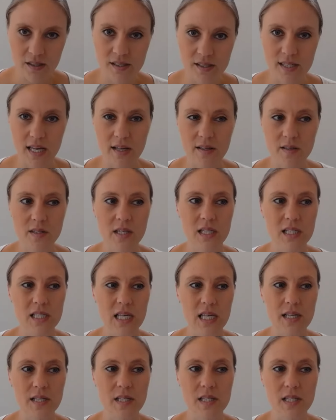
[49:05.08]
10
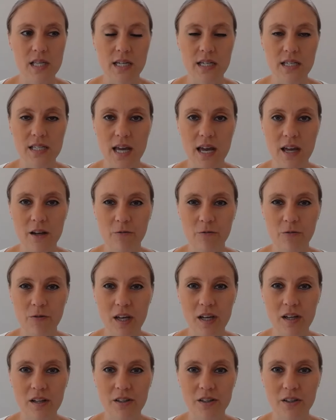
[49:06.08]
successes and 10
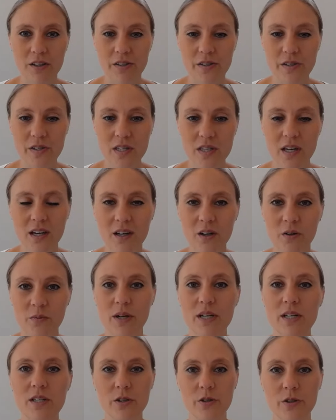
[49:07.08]
failures,
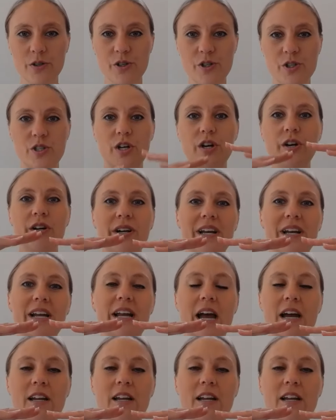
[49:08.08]
right, you're starting